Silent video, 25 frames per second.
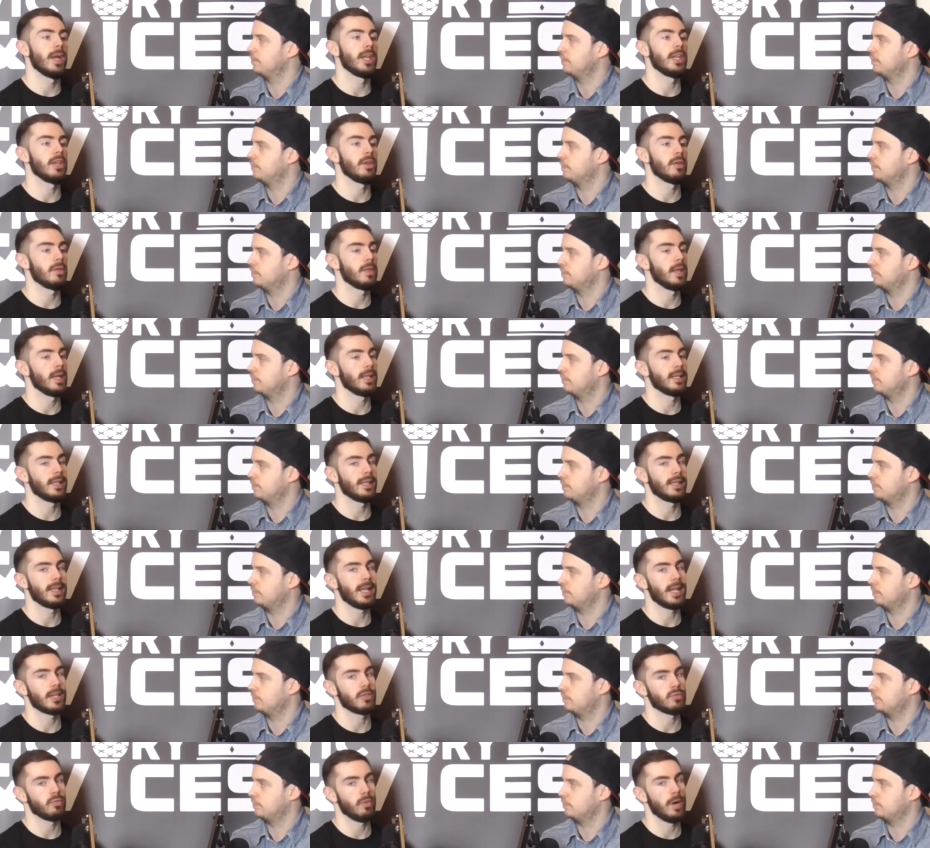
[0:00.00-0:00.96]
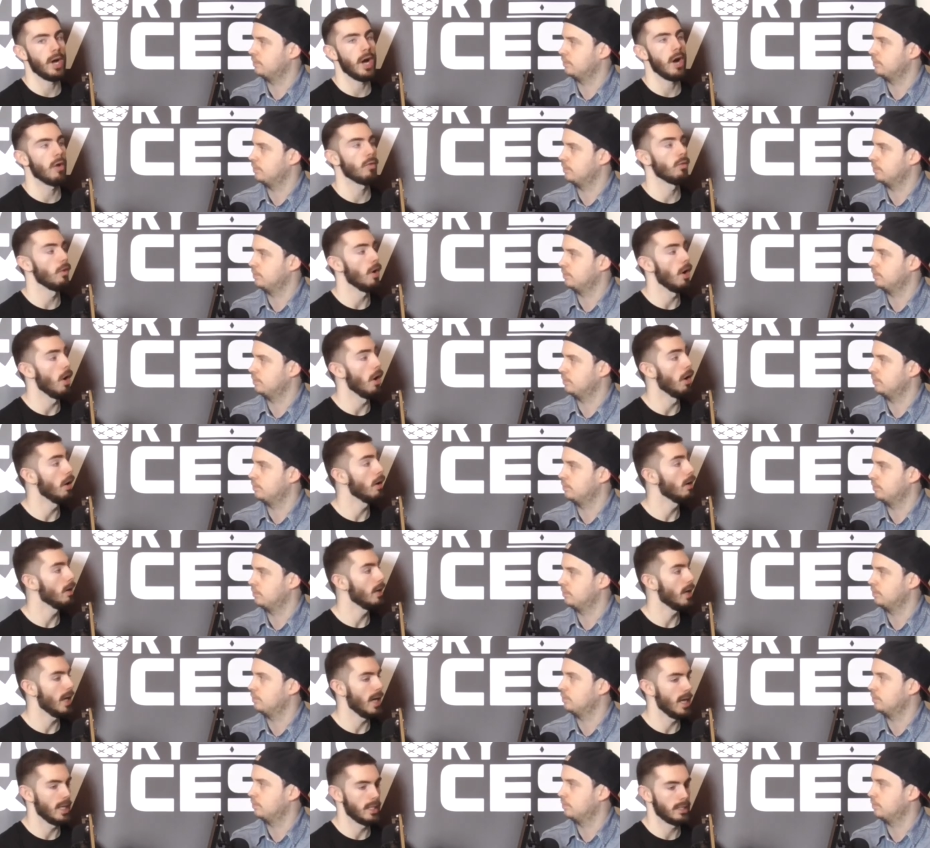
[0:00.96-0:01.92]
Speaker 1: whether you think that that's right or
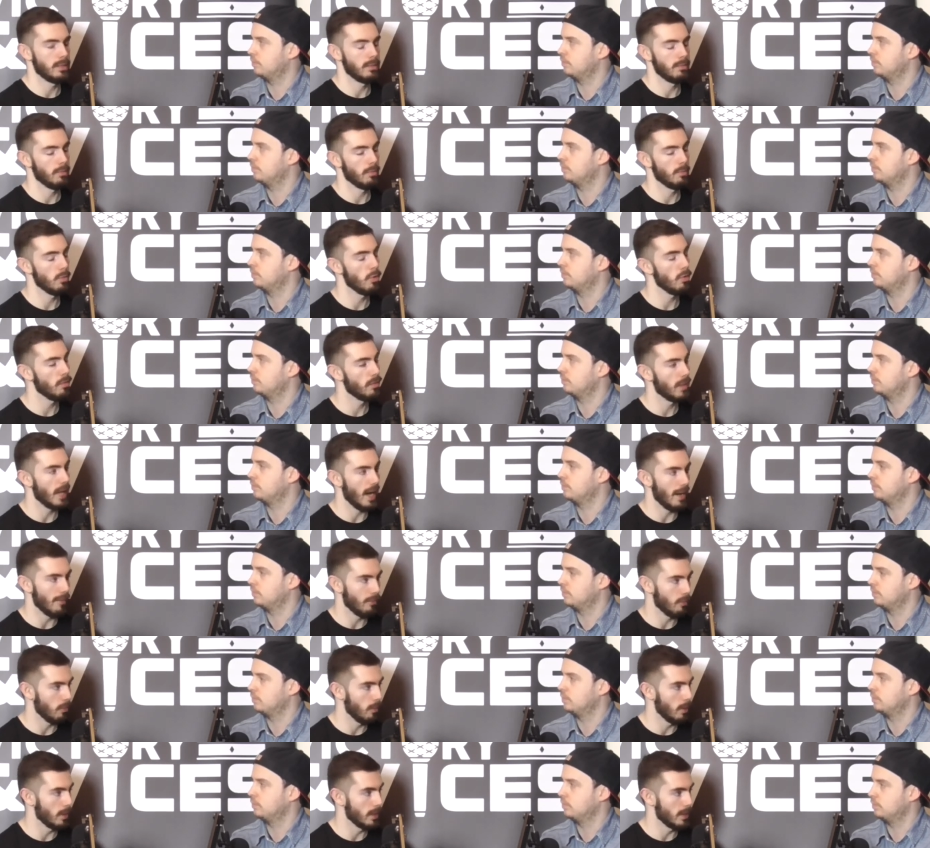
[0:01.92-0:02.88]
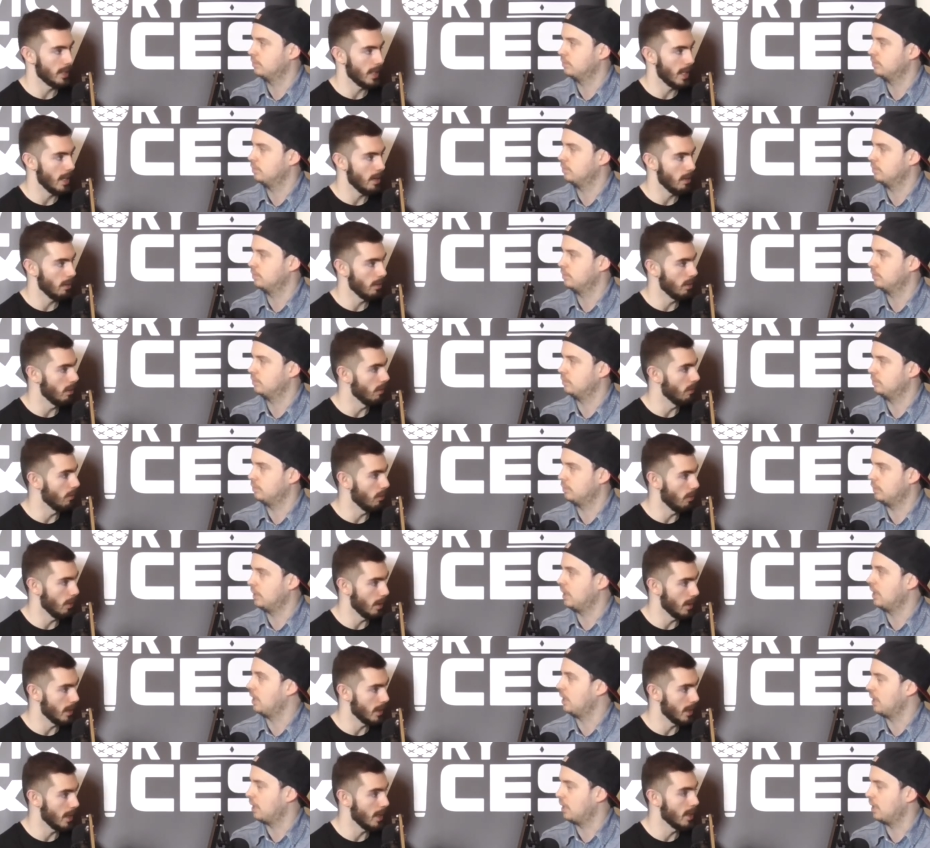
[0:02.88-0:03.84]
wrong is remove that for one set. You know,
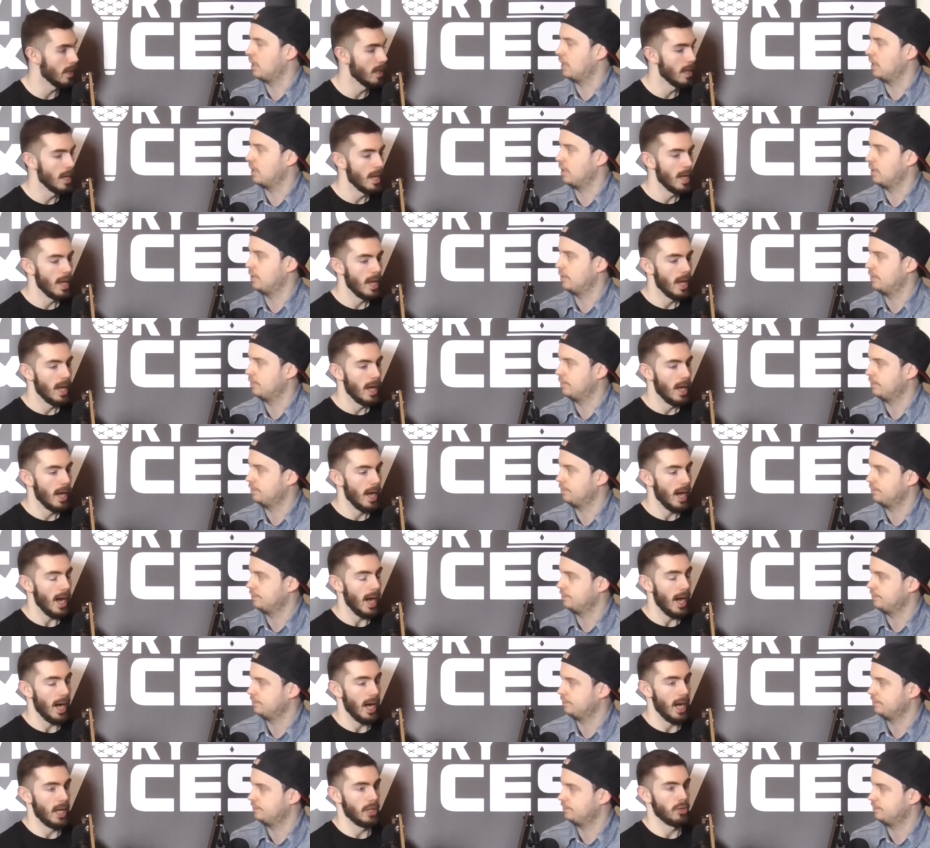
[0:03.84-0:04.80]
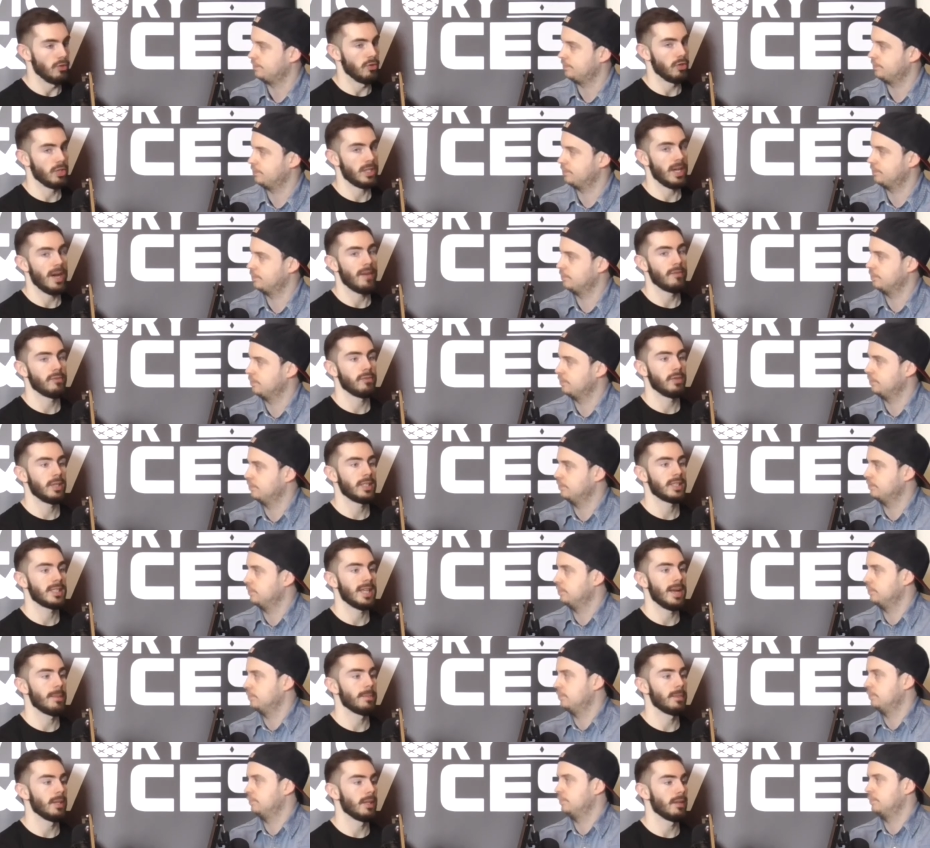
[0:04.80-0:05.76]
for one yeah, set, yeah, yeah. and you just have to
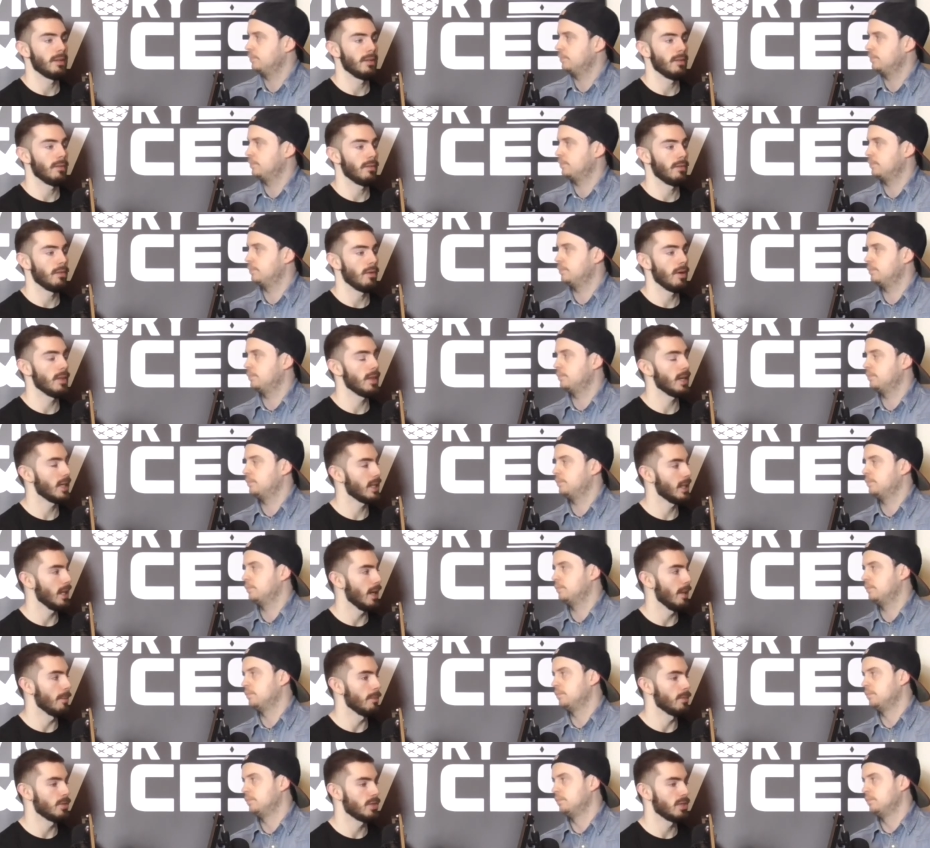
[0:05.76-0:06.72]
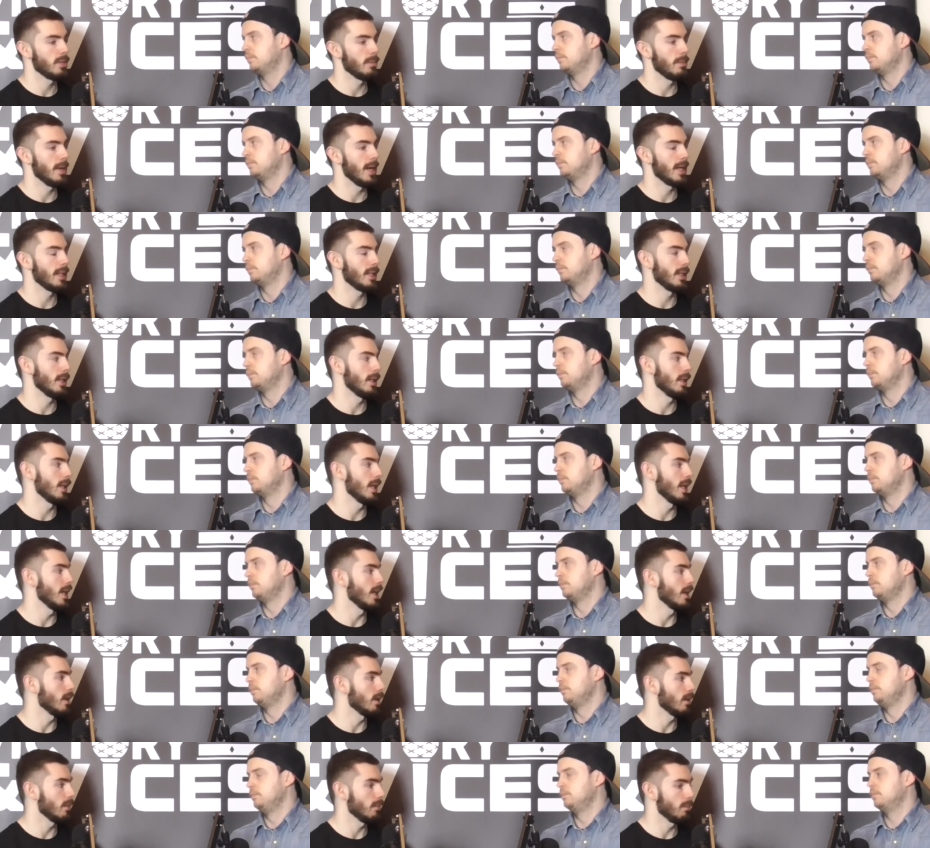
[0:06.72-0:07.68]
accept it for other clubs to make the
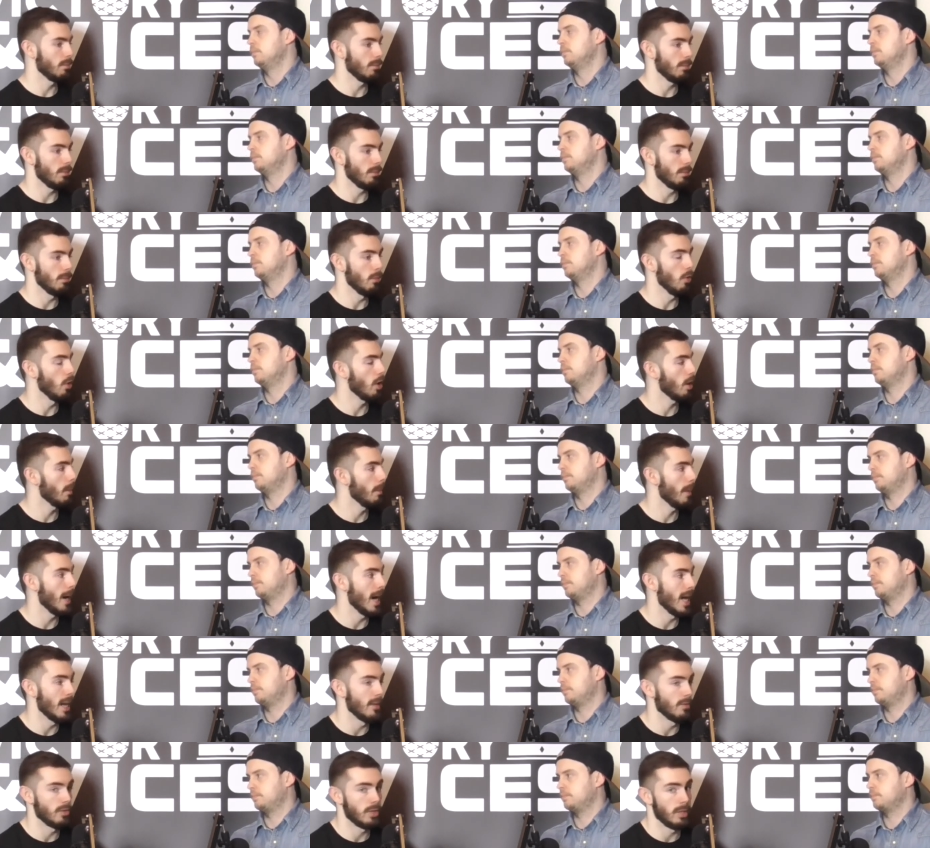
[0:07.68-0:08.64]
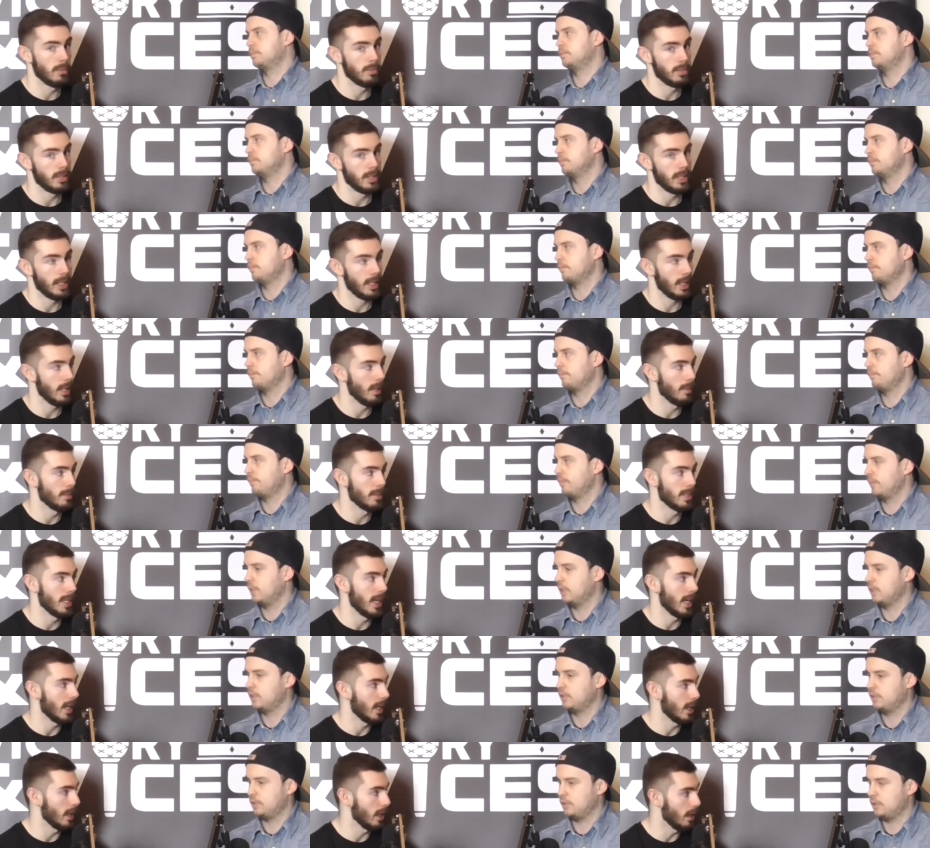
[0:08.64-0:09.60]
league more competitive in terms of the
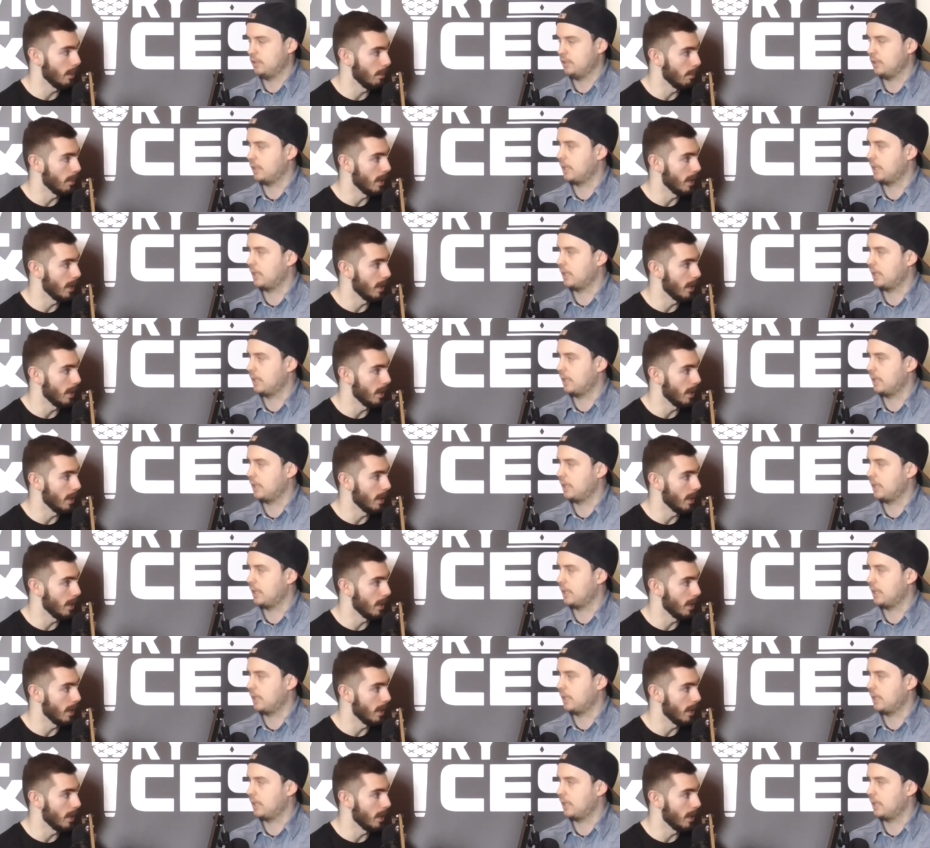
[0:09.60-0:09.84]
clubs that can